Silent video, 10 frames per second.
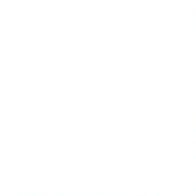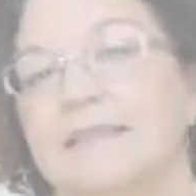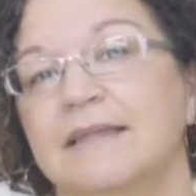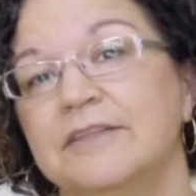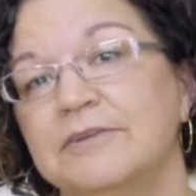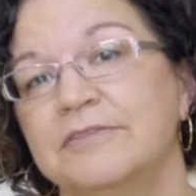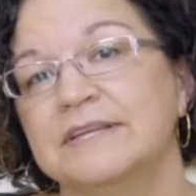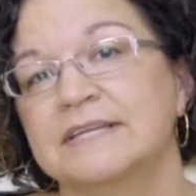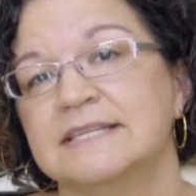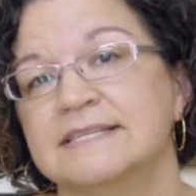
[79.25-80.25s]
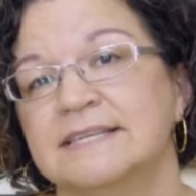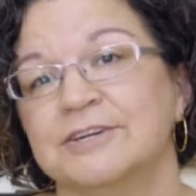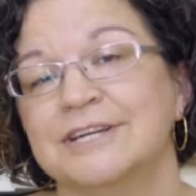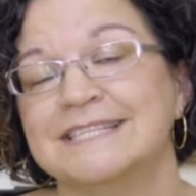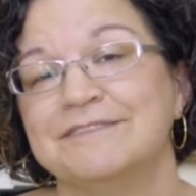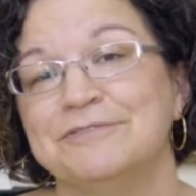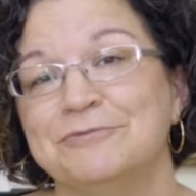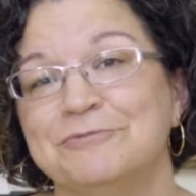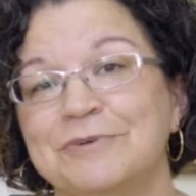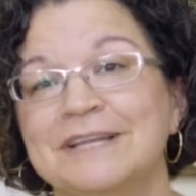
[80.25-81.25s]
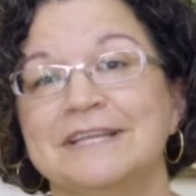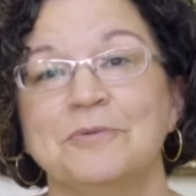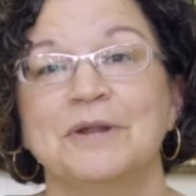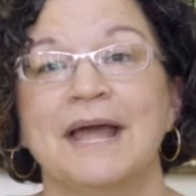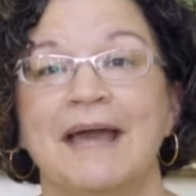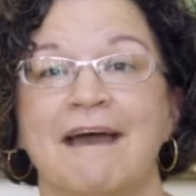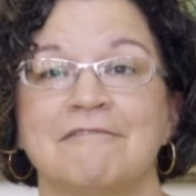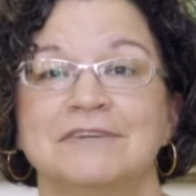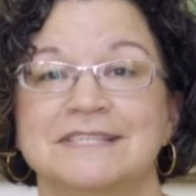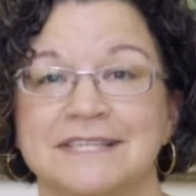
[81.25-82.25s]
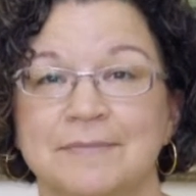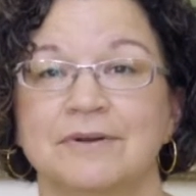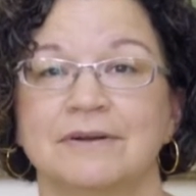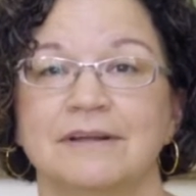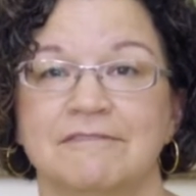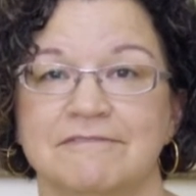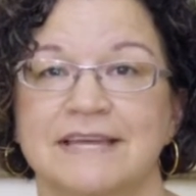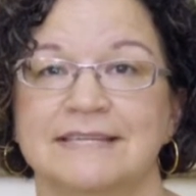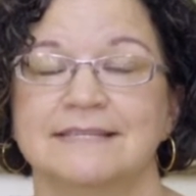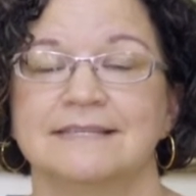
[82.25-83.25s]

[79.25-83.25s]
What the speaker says: Another thing to consider is if you really want to have a summer event,